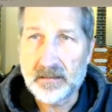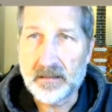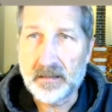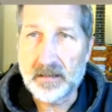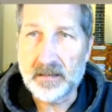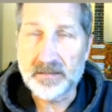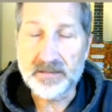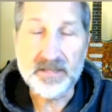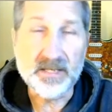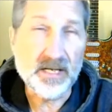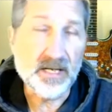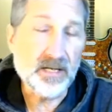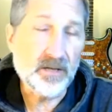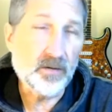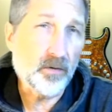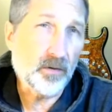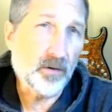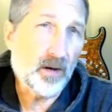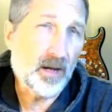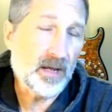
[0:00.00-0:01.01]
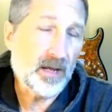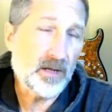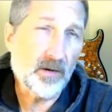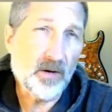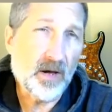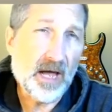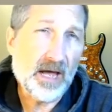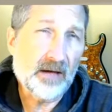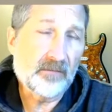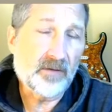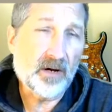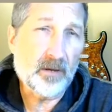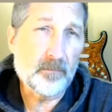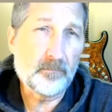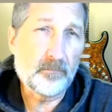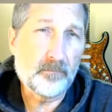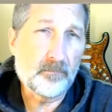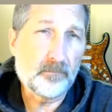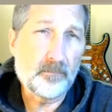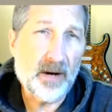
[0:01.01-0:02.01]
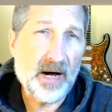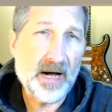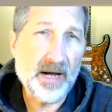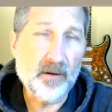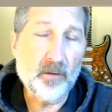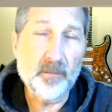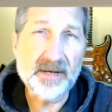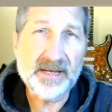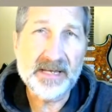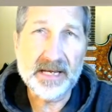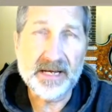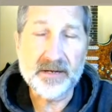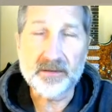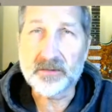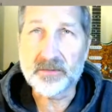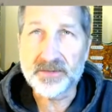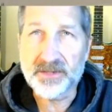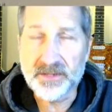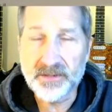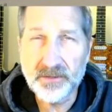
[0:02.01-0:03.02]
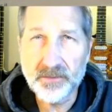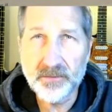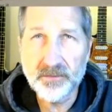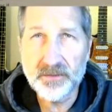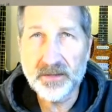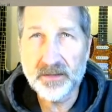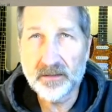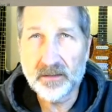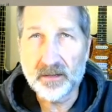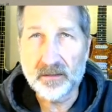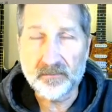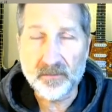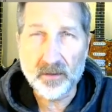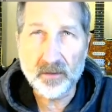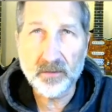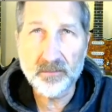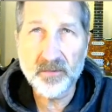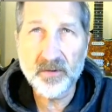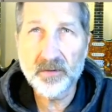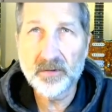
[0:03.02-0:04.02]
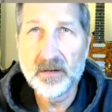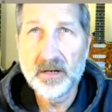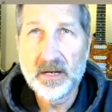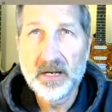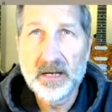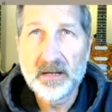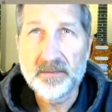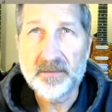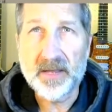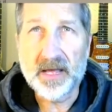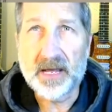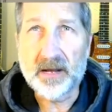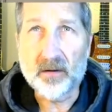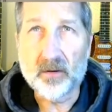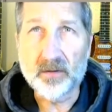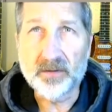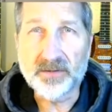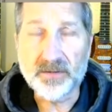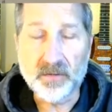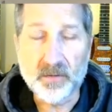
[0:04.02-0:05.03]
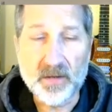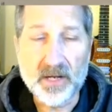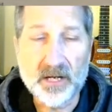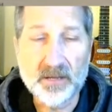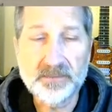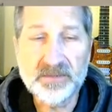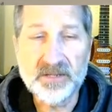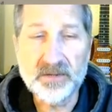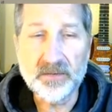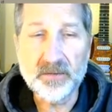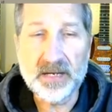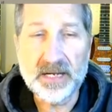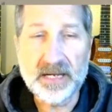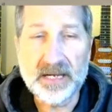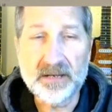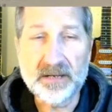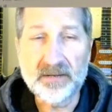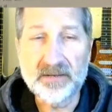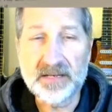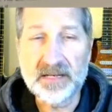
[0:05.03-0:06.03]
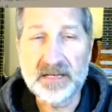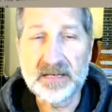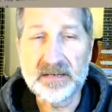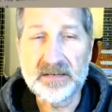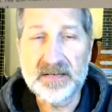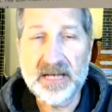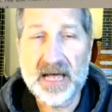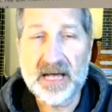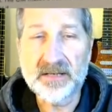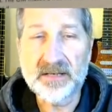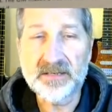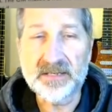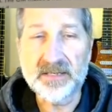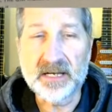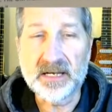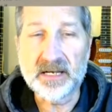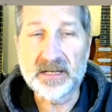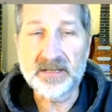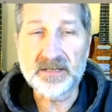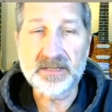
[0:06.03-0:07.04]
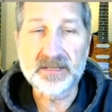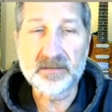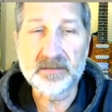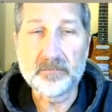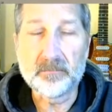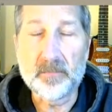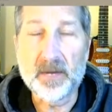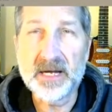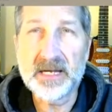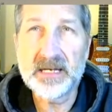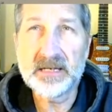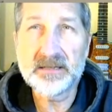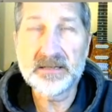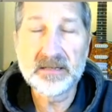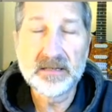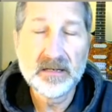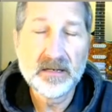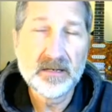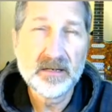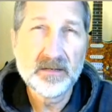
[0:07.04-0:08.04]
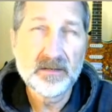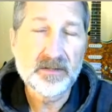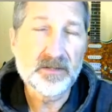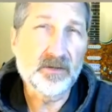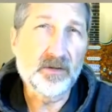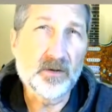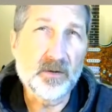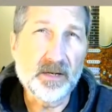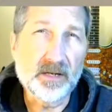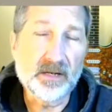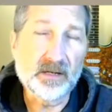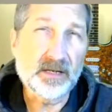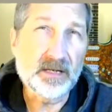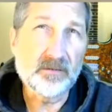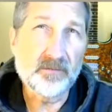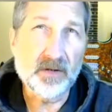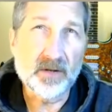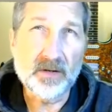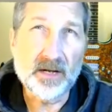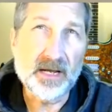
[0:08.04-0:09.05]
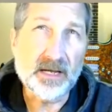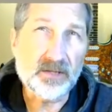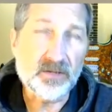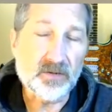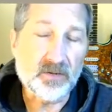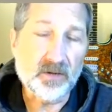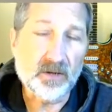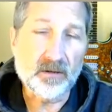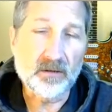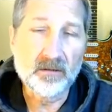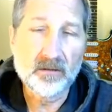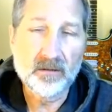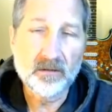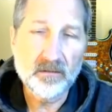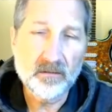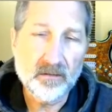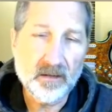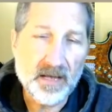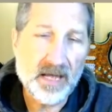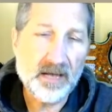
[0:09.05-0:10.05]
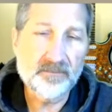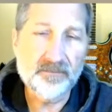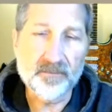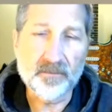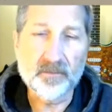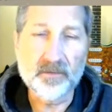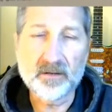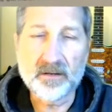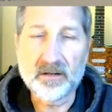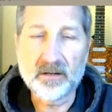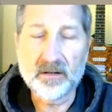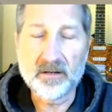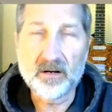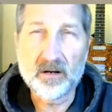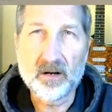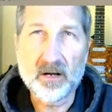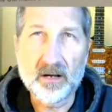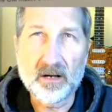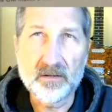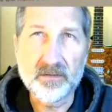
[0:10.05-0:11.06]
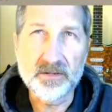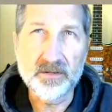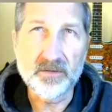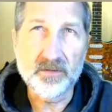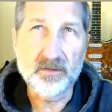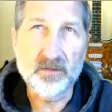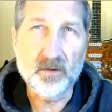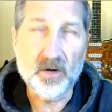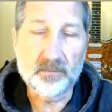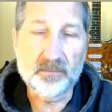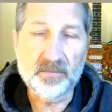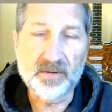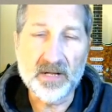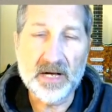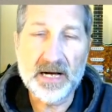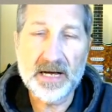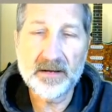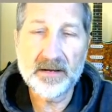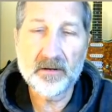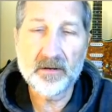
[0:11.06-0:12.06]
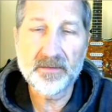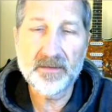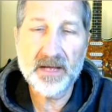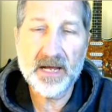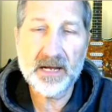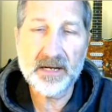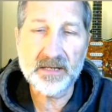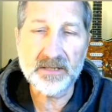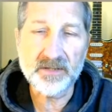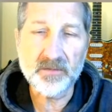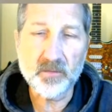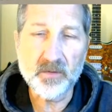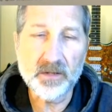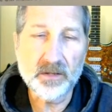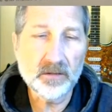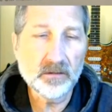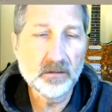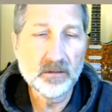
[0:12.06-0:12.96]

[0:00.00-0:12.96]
say you have a biomechanical suit of armor that also helps you in the task against might, so it'll give you an extra effort to apply on that as well.